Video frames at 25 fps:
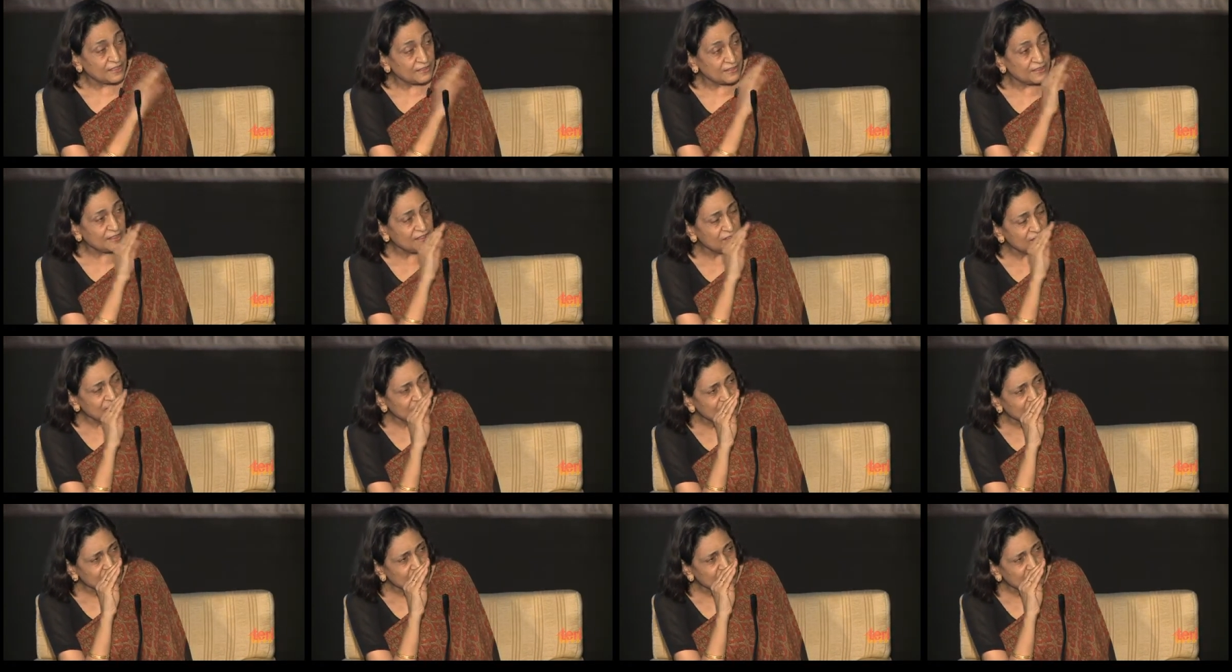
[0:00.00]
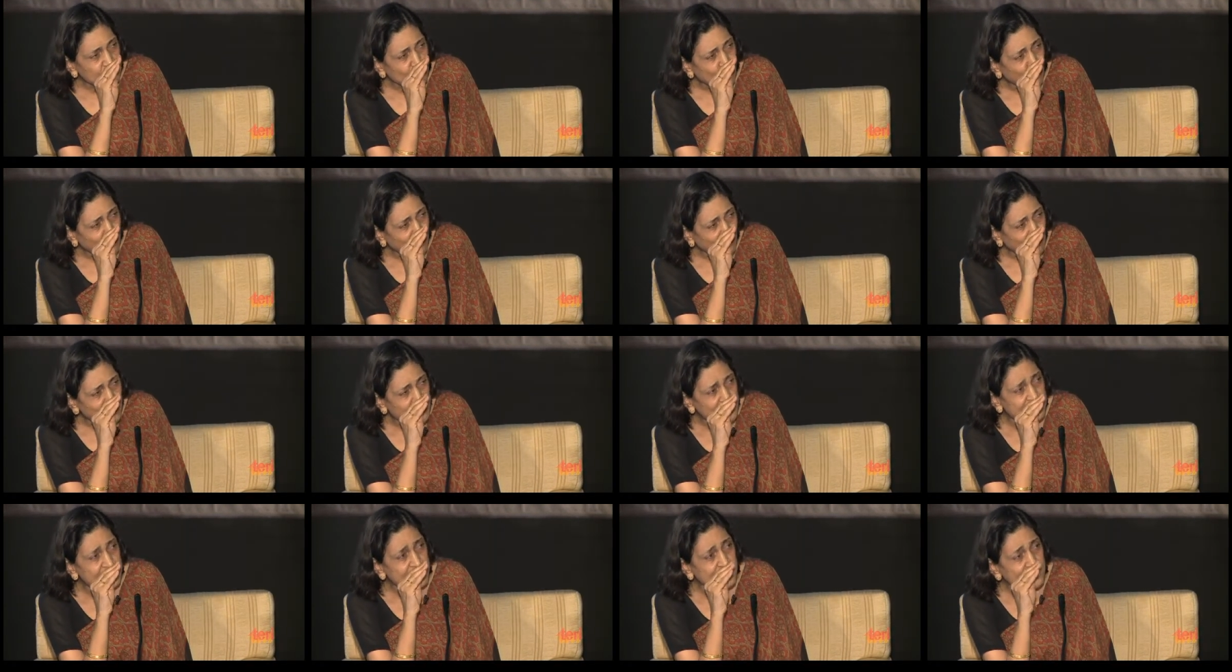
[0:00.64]
there is a
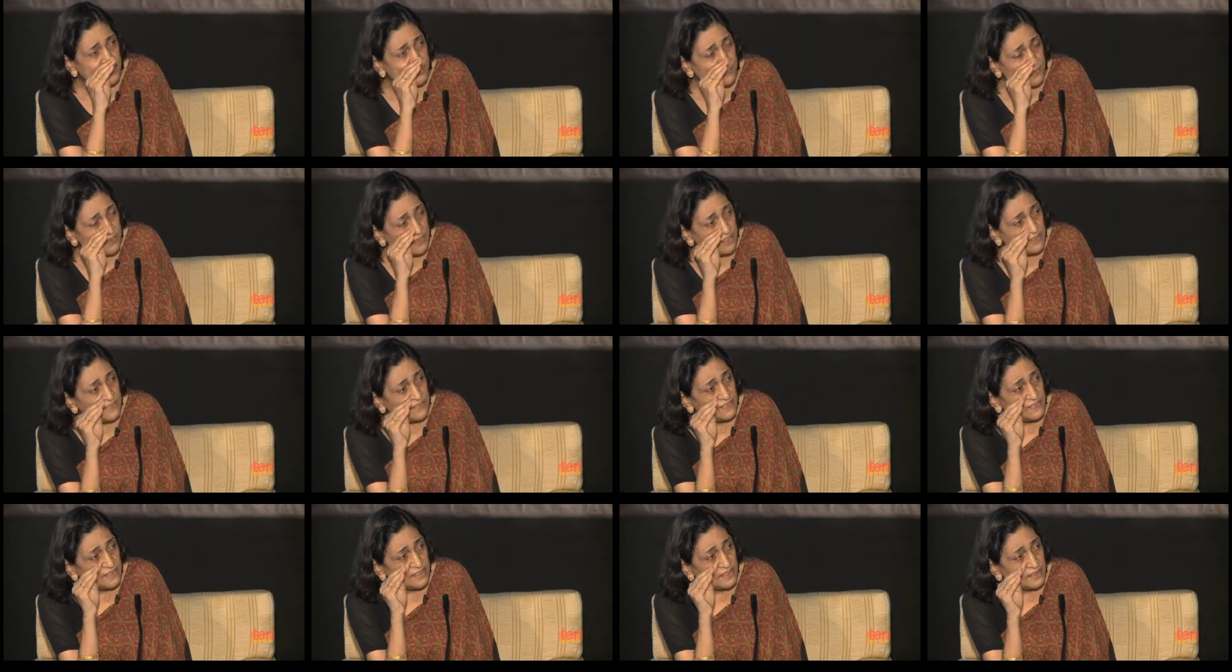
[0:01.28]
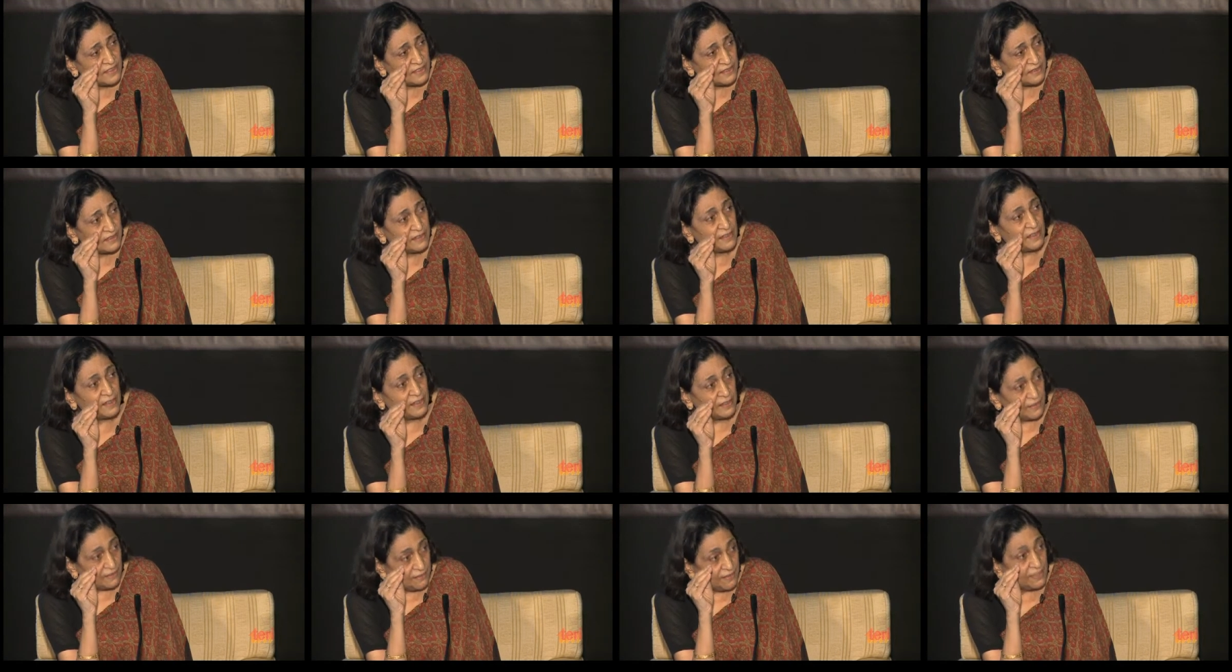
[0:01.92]
small decrease in the
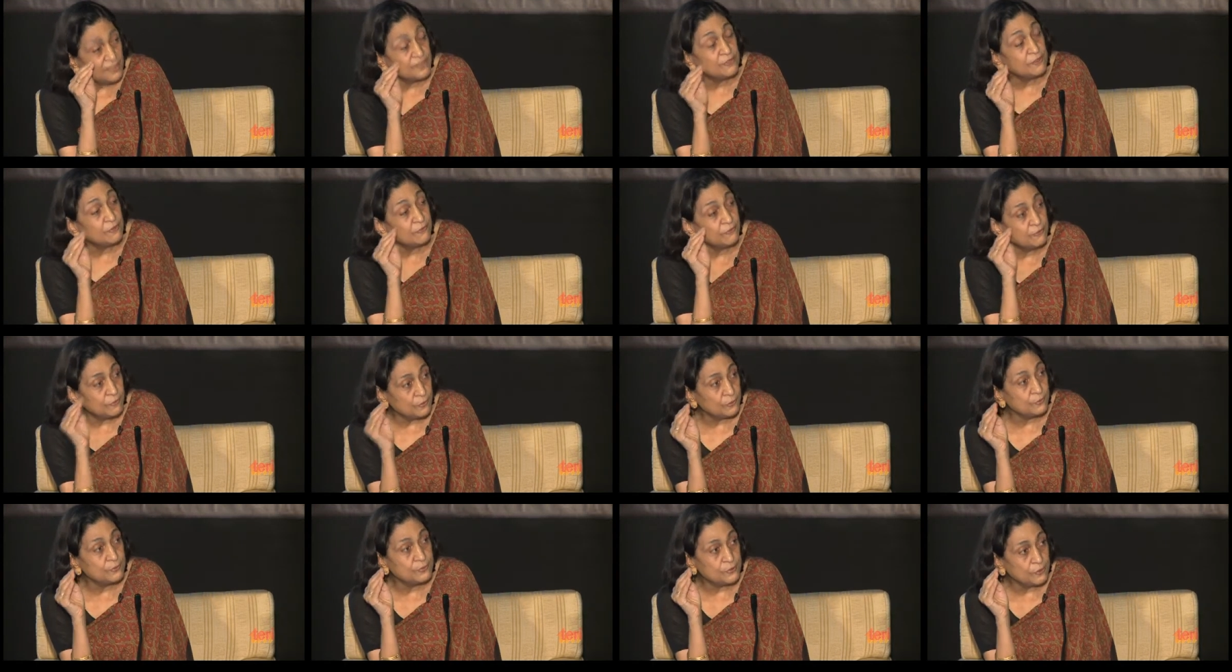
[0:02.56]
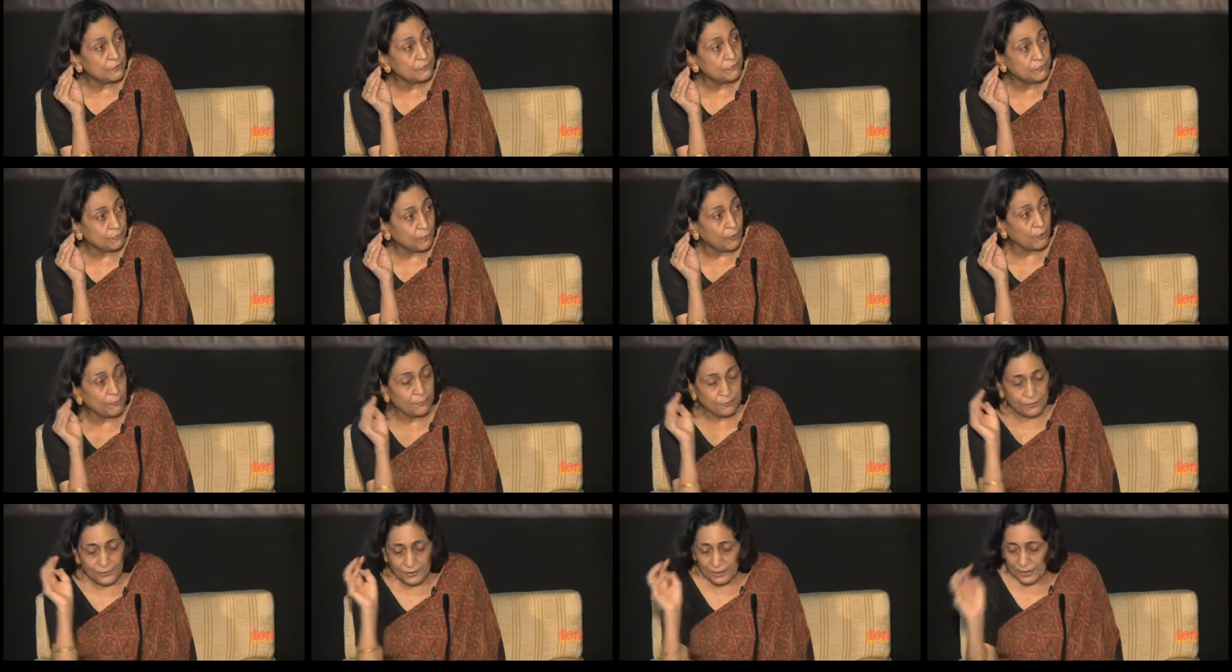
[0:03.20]
rate of growth of
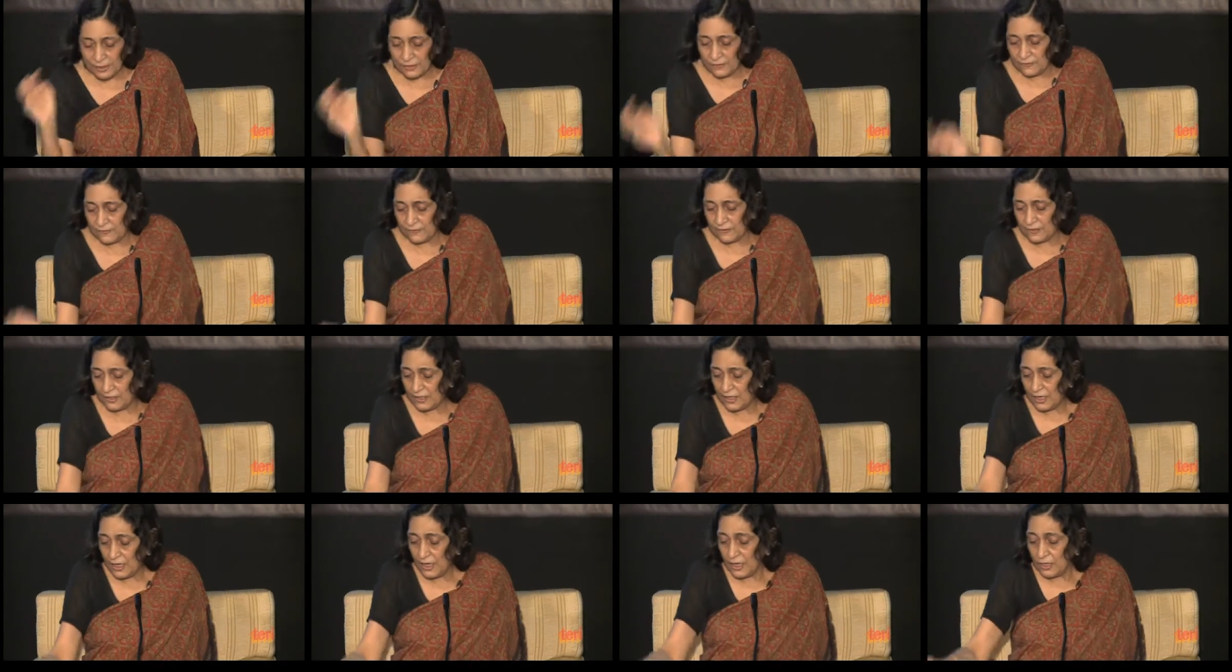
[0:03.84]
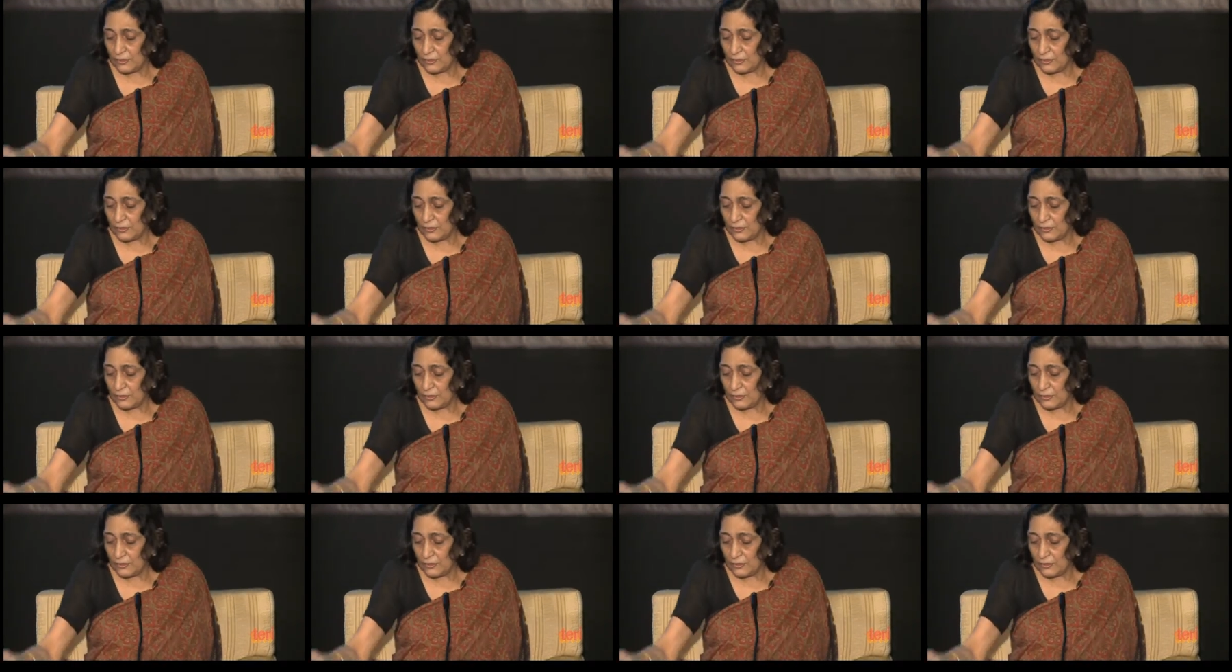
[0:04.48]
population.